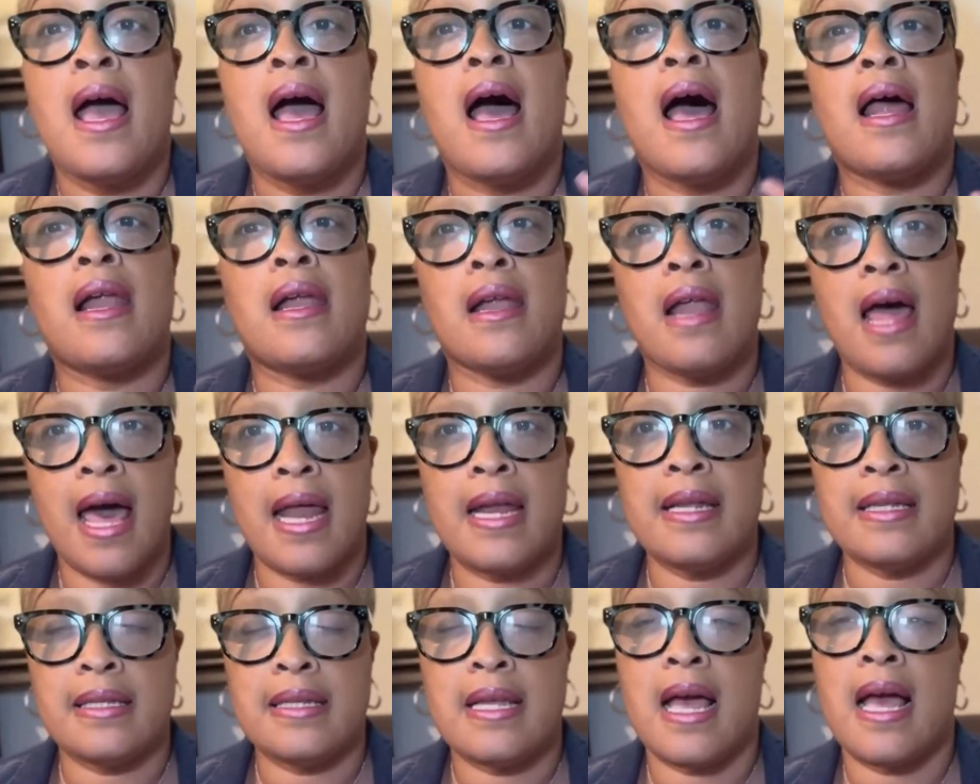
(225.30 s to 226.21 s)
A lot
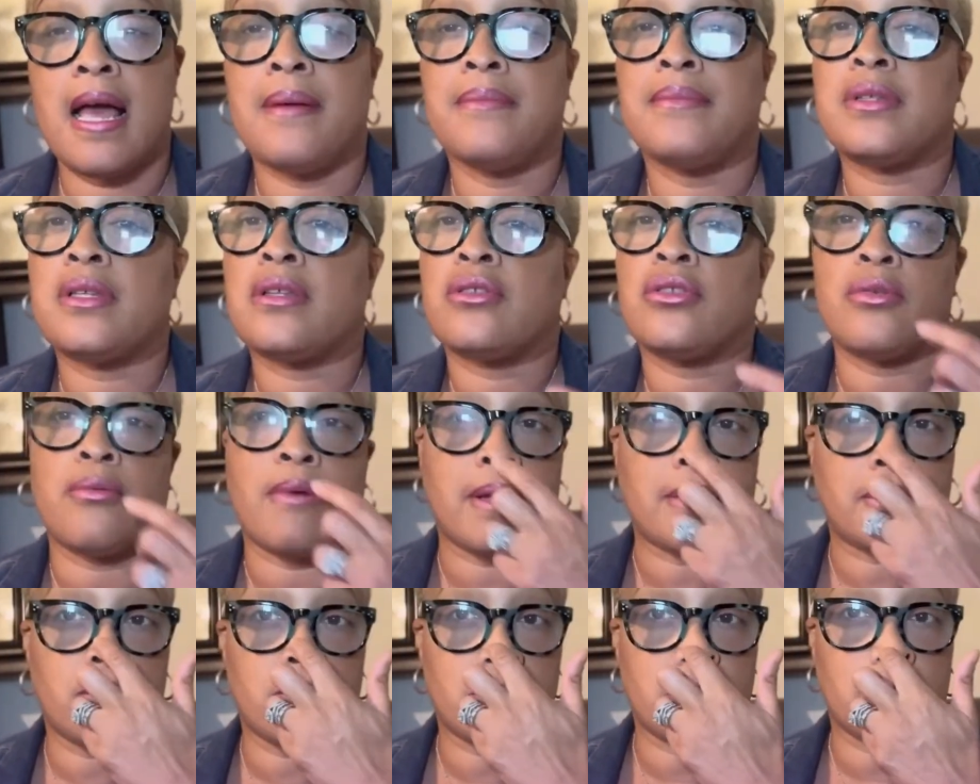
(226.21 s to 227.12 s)
of times,
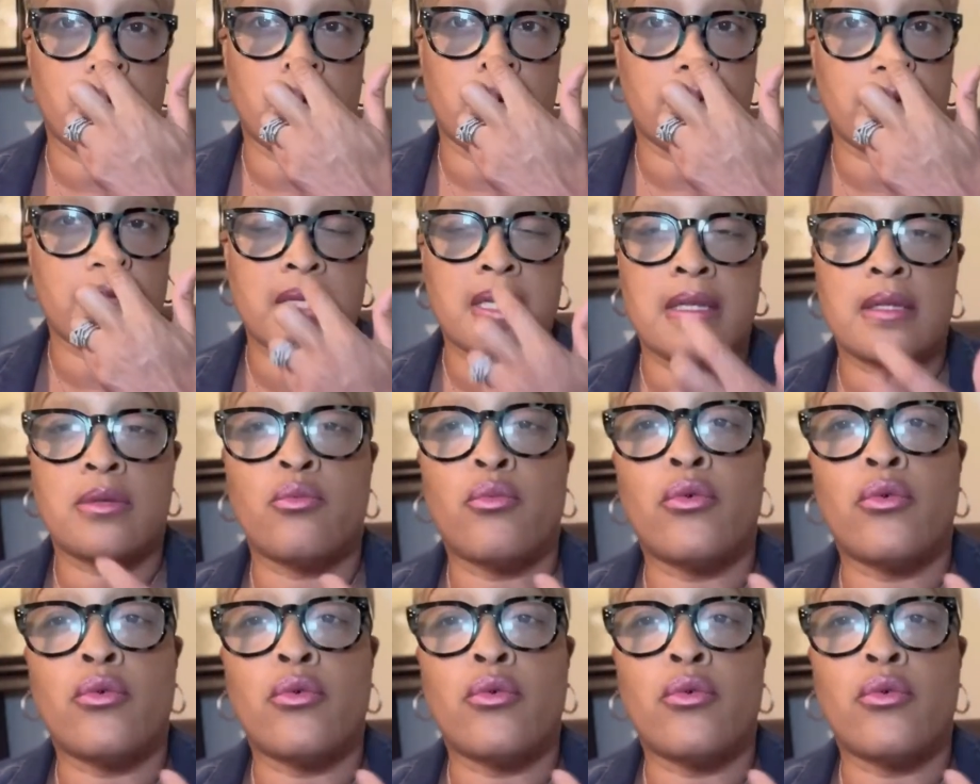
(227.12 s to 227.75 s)
directors and nurses,